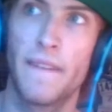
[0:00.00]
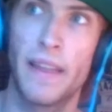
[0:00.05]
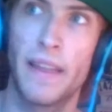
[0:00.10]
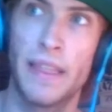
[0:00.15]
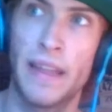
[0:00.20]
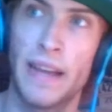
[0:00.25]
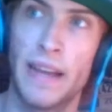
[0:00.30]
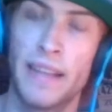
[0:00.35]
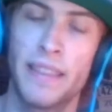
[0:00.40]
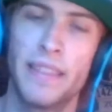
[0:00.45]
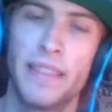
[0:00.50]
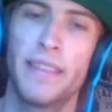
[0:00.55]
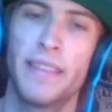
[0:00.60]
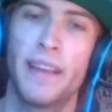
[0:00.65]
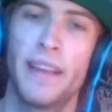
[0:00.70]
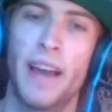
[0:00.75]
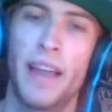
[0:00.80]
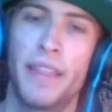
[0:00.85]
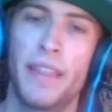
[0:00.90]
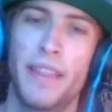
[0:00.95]
that
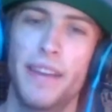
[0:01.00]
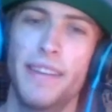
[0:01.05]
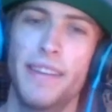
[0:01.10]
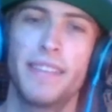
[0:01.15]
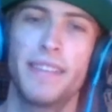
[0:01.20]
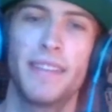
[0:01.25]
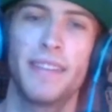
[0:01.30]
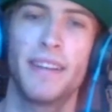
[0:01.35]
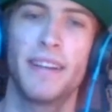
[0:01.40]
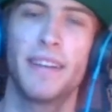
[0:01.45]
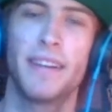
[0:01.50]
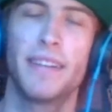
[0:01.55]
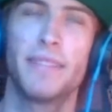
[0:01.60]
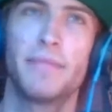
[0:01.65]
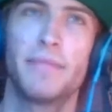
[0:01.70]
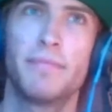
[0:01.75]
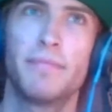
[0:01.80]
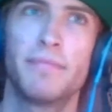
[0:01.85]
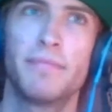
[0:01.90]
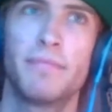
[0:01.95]
I think
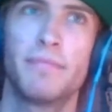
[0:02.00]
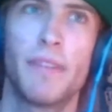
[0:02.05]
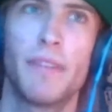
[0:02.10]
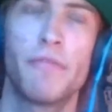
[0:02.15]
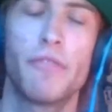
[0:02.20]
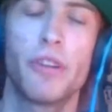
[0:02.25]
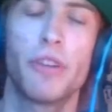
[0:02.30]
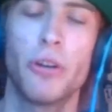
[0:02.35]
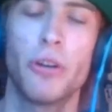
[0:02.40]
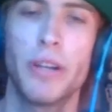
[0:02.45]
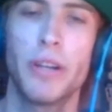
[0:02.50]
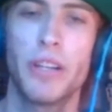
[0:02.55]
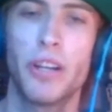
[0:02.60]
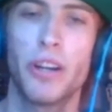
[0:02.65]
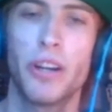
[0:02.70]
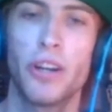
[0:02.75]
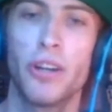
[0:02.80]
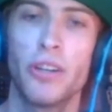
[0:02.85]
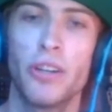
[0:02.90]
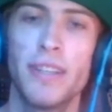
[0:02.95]
if we're going
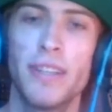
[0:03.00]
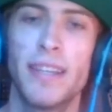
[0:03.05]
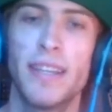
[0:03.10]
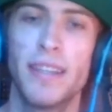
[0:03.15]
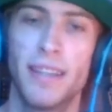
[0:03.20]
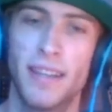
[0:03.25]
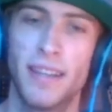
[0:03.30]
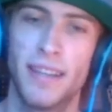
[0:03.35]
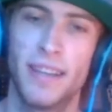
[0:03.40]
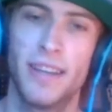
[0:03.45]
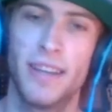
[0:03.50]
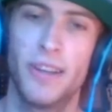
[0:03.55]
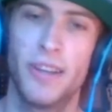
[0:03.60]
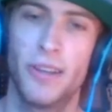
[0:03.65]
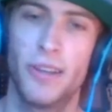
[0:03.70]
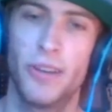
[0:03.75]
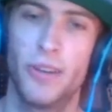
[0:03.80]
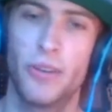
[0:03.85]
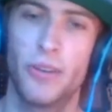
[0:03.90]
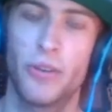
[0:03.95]
early
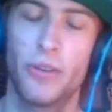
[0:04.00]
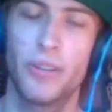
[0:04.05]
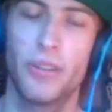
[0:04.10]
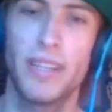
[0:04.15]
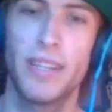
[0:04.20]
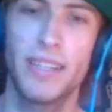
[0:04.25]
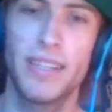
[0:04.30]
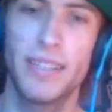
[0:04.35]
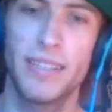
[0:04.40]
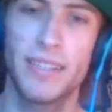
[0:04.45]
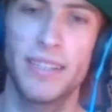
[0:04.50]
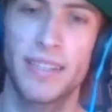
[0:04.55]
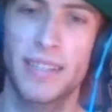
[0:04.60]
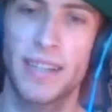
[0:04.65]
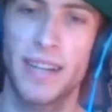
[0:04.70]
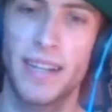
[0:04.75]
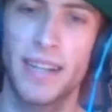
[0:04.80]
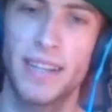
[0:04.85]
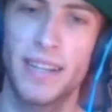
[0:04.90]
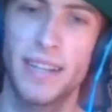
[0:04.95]

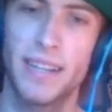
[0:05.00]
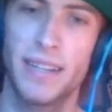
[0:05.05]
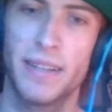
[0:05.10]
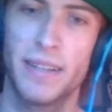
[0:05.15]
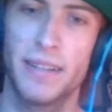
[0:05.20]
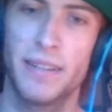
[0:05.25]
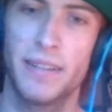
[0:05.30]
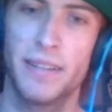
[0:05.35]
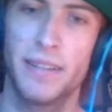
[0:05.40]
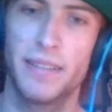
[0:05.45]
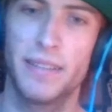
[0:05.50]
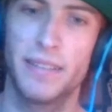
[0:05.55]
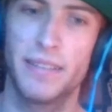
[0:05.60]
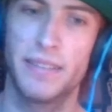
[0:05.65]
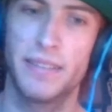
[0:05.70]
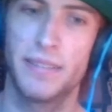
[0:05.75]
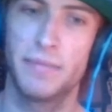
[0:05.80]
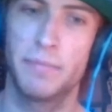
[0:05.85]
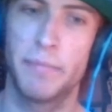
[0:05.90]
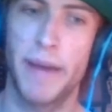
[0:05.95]
kind of
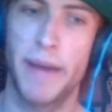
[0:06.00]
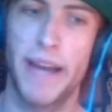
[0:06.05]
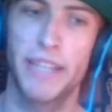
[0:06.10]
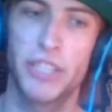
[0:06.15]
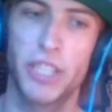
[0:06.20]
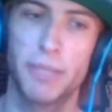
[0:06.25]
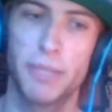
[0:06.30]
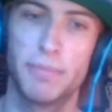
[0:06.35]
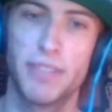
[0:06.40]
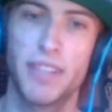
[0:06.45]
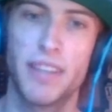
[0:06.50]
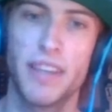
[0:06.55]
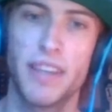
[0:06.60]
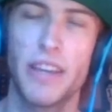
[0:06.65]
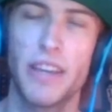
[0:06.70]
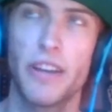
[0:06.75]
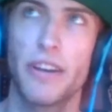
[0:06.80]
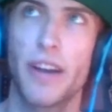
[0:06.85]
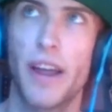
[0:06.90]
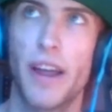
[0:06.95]
matchups of the
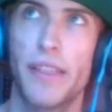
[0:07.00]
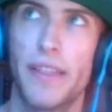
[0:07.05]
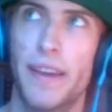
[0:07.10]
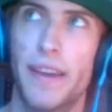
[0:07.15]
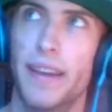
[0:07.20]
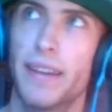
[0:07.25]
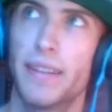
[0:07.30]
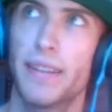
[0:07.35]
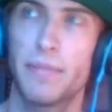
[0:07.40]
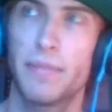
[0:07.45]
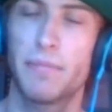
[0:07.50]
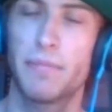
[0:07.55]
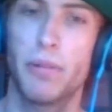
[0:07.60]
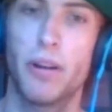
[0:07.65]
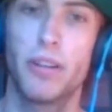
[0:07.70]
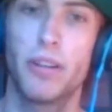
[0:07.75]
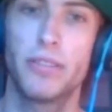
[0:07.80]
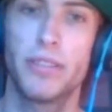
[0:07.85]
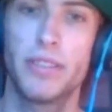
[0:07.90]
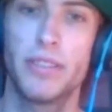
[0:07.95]
year, I think
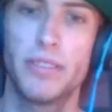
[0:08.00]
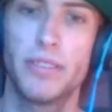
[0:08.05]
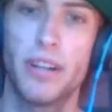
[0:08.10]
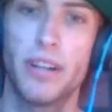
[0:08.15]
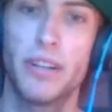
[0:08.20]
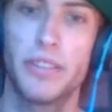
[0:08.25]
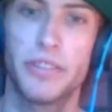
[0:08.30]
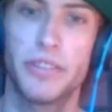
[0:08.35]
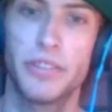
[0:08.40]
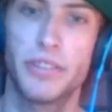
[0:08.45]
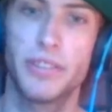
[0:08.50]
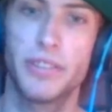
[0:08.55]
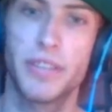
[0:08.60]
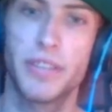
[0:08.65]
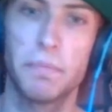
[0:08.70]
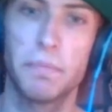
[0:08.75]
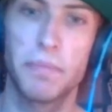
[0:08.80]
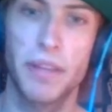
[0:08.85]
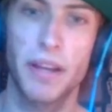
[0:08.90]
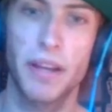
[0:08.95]
Padres Dodgers is
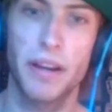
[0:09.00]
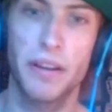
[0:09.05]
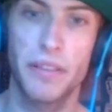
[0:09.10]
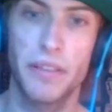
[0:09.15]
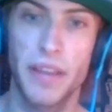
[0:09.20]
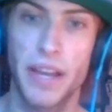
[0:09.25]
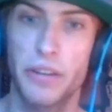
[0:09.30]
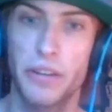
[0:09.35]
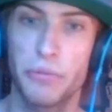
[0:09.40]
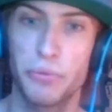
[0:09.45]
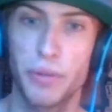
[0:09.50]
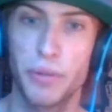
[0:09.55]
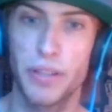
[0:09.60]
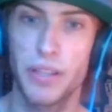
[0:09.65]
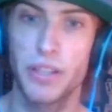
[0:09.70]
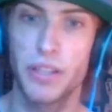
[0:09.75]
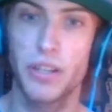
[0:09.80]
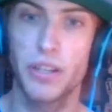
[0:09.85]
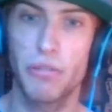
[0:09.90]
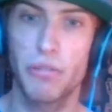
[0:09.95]
up there. They had a really
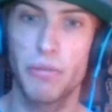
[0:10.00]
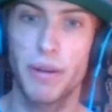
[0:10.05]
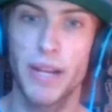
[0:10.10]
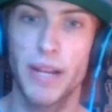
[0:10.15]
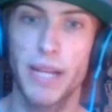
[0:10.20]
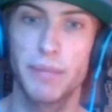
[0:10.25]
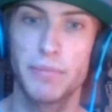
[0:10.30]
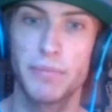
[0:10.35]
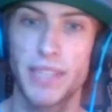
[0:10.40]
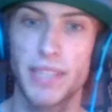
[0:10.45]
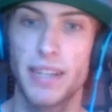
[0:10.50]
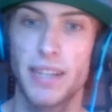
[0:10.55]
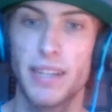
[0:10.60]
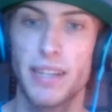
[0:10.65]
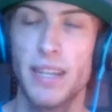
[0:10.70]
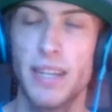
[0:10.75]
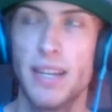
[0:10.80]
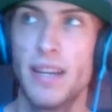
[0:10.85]
good 3-game set